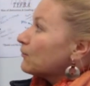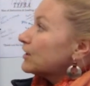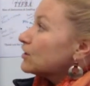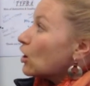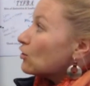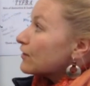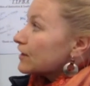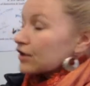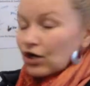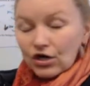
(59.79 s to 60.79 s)
We know
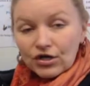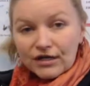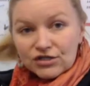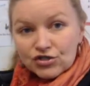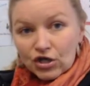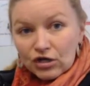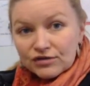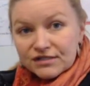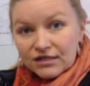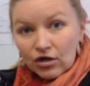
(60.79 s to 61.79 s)
that it occurred in
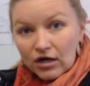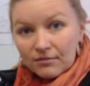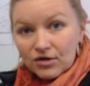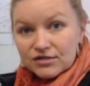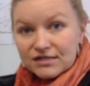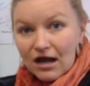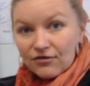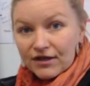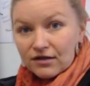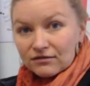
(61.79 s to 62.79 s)
Charleston Harbor,
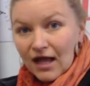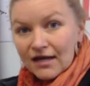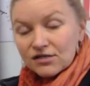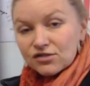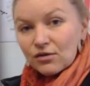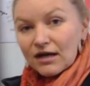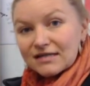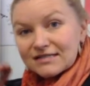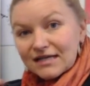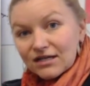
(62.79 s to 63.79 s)
South Carolina, so it
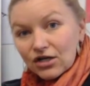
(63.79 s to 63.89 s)
did